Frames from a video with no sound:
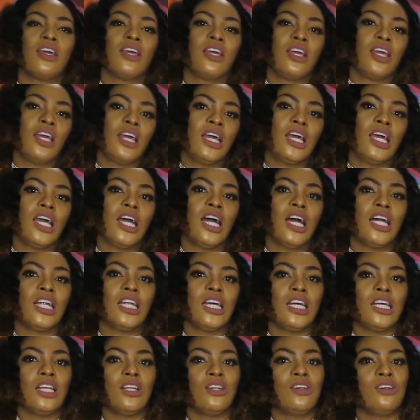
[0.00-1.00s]
Yeah,
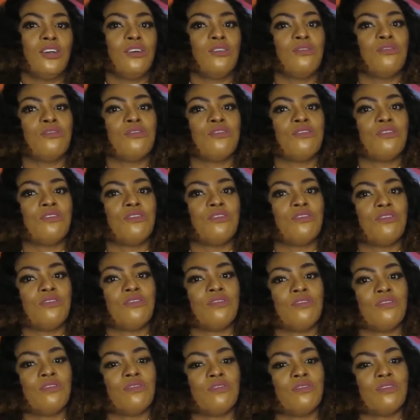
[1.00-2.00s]
and I love
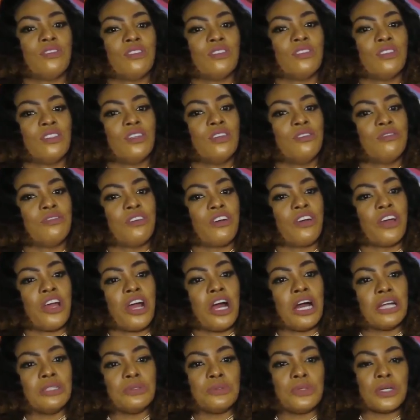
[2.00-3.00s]
a very
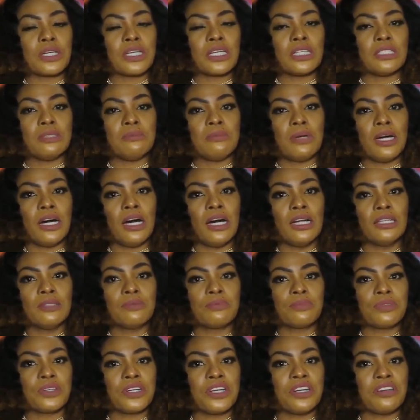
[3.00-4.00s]
hardworking man,
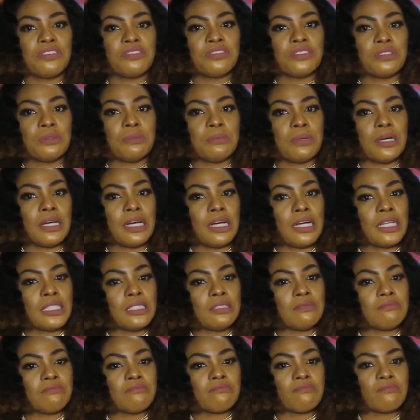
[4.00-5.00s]
prayerful
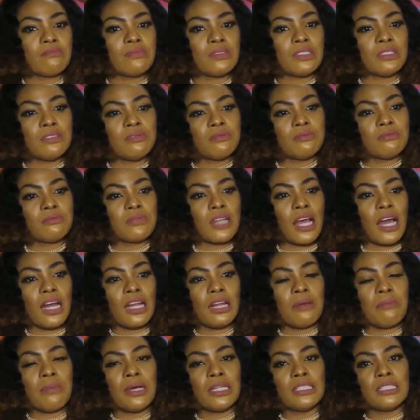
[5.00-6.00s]
man,
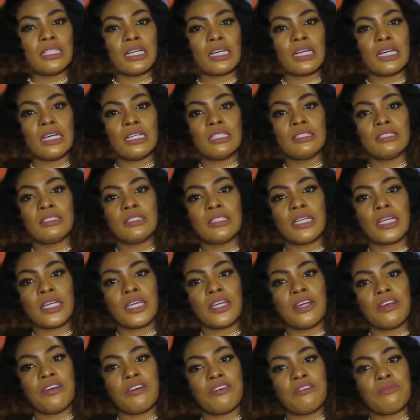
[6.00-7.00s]
and a man that can take
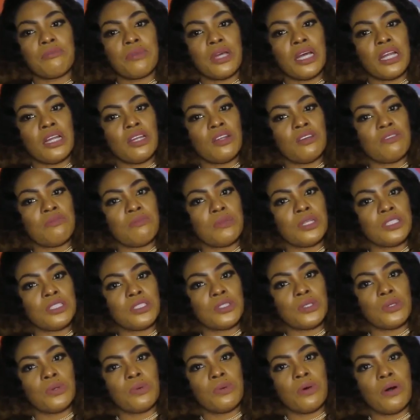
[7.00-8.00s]
care of me and love me
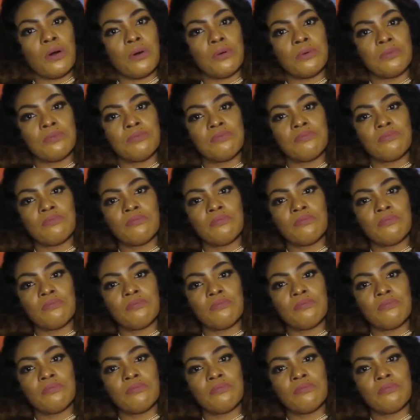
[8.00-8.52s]
so well.